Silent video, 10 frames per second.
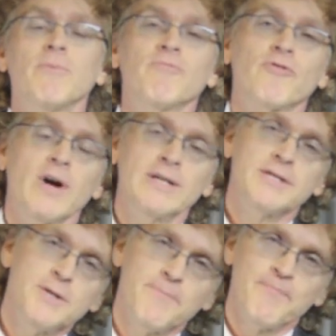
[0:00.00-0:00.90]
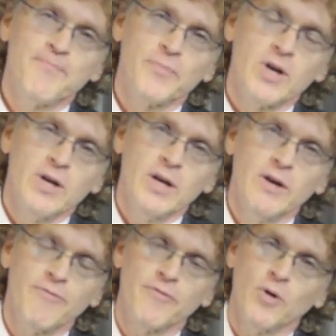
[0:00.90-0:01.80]
up front
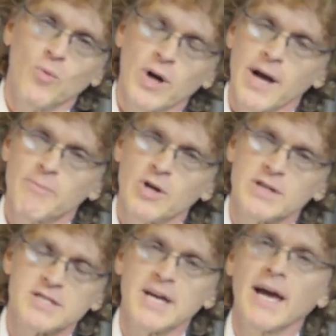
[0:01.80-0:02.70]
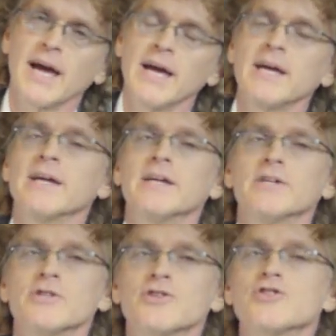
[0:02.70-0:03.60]
if what I'm going to say
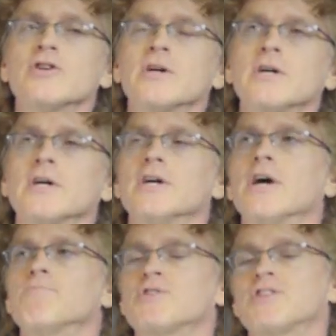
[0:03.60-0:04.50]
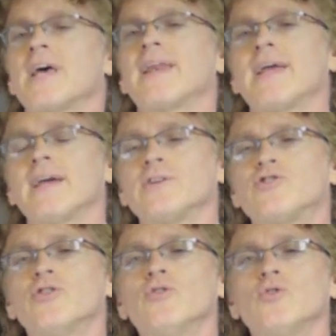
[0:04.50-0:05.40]
is upsetting
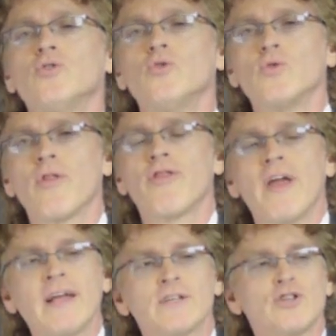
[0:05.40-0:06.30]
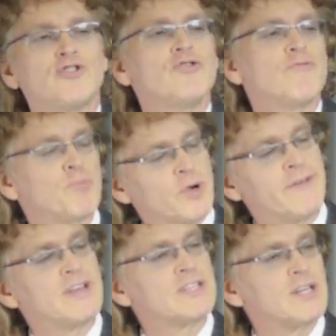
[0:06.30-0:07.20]
to things that you've
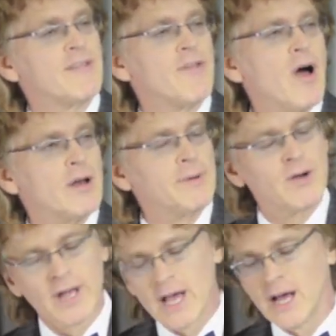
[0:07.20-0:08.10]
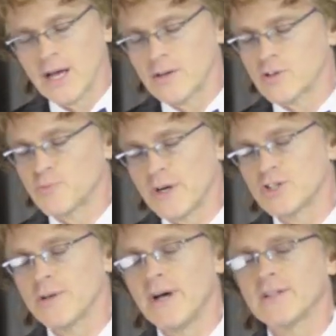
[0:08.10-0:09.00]
previously thought about God or
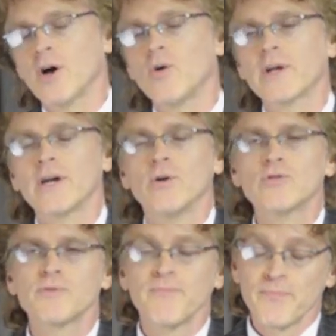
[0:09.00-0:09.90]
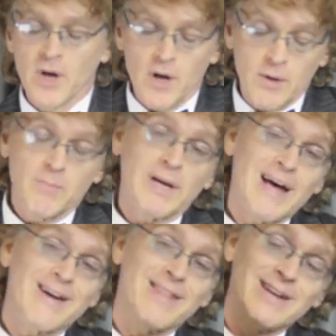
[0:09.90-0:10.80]
especially about the Holy Ghost. But a
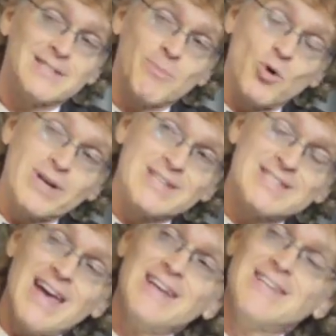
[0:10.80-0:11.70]
lot of things I'm going to say